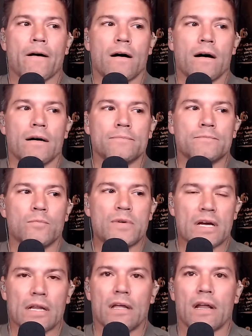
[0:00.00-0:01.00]
um,
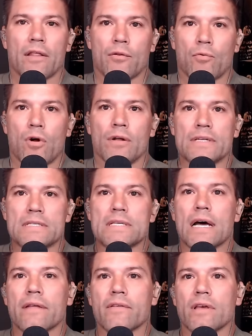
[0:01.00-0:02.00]
we got a lot of the
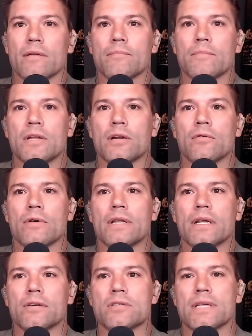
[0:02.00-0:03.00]
rawness out of him, you know,
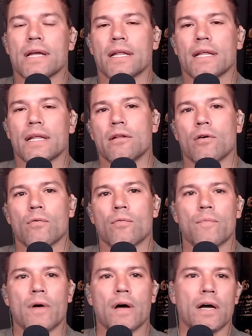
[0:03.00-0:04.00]
and understanding, you
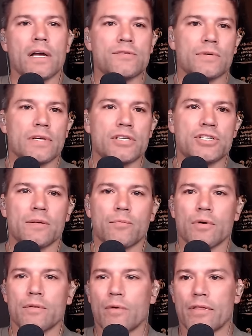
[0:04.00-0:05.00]
know, uh, his
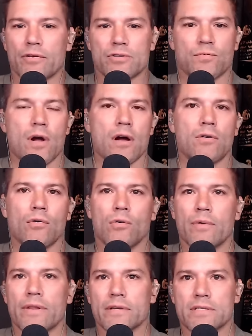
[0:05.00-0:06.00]
relationship with whether it's
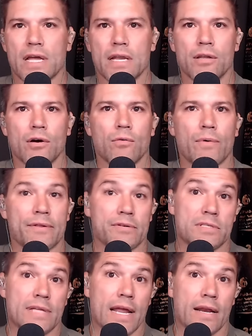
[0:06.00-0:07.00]
Rockhold, whether it's Hendo,
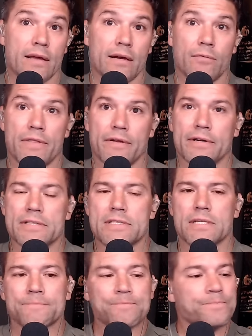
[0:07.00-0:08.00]
whether it's Dana, whether
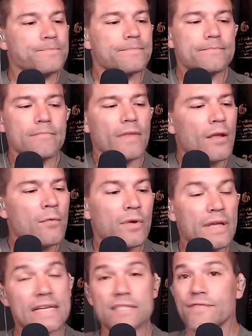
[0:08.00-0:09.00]
it's
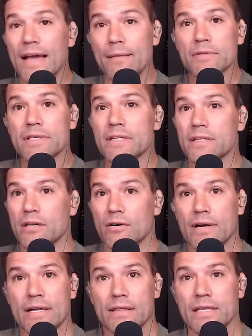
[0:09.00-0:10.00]
well, his family, you
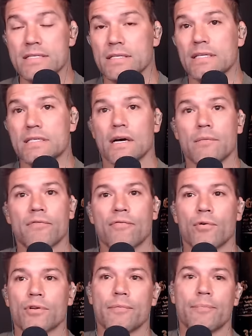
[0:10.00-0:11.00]
know, and things that he's done
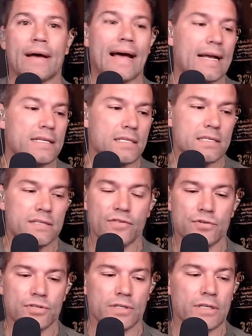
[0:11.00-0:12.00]
before in the past, his
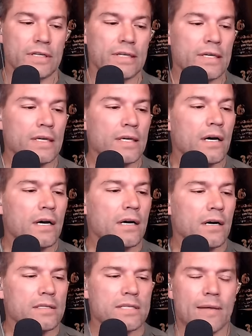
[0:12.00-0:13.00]
future.
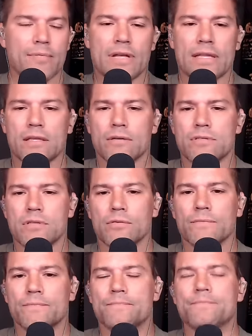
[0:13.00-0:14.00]
Uh, on top of that, though,
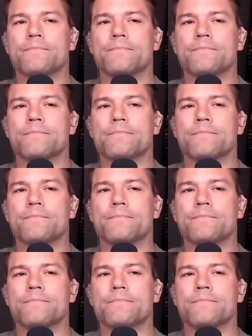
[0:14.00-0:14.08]
too,